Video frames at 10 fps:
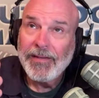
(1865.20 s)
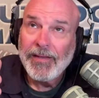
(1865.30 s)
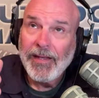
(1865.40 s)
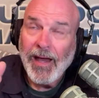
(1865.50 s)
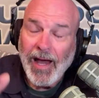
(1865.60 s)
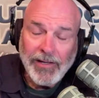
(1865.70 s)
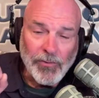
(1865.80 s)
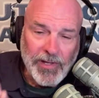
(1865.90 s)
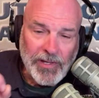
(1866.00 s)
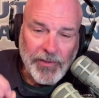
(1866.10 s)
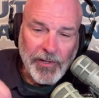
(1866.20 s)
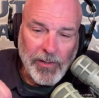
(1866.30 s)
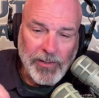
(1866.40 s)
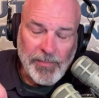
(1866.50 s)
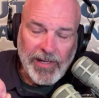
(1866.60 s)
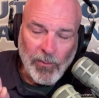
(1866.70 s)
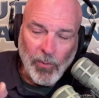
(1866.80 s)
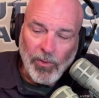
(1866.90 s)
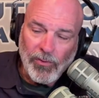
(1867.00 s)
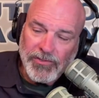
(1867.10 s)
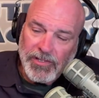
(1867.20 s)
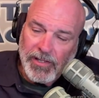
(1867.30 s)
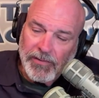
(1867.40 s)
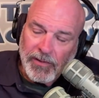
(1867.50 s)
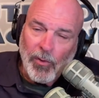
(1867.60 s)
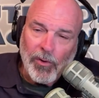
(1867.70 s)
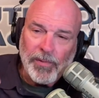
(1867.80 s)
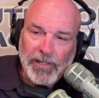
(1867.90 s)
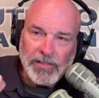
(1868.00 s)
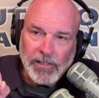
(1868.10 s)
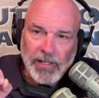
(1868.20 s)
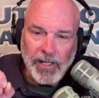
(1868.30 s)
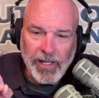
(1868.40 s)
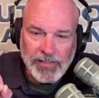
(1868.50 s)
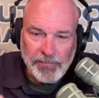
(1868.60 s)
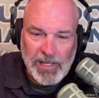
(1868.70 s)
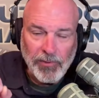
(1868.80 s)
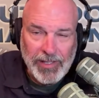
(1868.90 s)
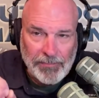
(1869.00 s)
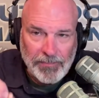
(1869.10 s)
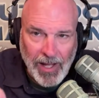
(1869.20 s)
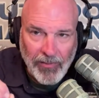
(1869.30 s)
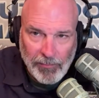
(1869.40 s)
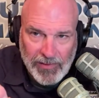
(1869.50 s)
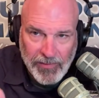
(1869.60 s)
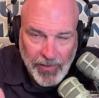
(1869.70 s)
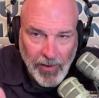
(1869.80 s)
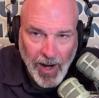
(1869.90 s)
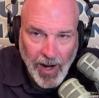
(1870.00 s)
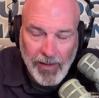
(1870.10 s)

I don't think there are as many wolves in the lower peninsula as people keep telling me that there are.